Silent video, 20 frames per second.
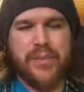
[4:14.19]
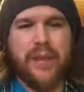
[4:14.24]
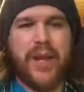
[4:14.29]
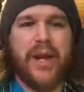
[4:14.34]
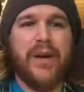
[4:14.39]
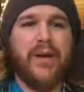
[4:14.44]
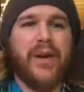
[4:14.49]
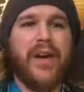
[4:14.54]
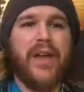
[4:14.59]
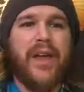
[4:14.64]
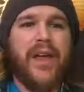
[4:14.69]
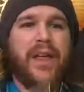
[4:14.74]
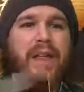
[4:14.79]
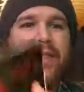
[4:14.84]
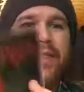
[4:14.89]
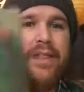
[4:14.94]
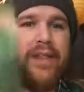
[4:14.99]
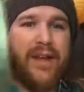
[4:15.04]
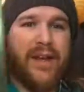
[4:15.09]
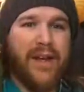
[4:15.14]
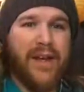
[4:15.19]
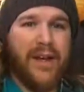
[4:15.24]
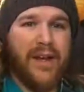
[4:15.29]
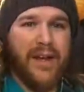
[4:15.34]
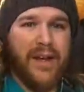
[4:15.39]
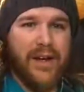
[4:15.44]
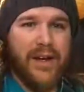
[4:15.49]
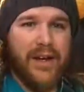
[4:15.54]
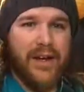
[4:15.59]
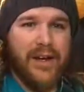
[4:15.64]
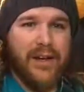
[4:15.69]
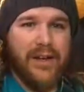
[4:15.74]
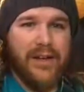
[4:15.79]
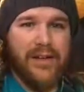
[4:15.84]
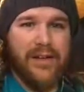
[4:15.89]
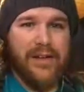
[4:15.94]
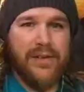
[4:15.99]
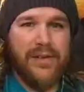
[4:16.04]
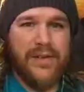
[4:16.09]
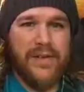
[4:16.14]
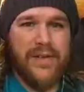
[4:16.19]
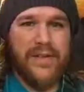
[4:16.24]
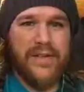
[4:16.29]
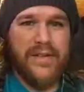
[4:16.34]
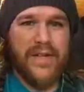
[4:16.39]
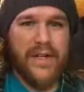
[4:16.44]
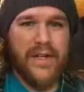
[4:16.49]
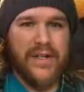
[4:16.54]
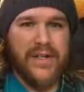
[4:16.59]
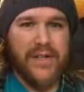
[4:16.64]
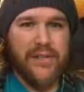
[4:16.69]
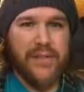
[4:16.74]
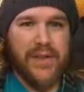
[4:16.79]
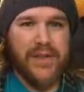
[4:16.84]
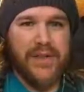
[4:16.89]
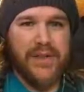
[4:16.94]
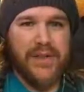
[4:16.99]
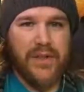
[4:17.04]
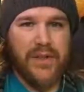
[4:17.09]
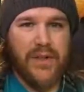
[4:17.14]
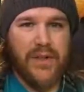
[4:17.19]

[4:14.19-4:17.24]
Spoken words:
But anyway, the Terrigen mists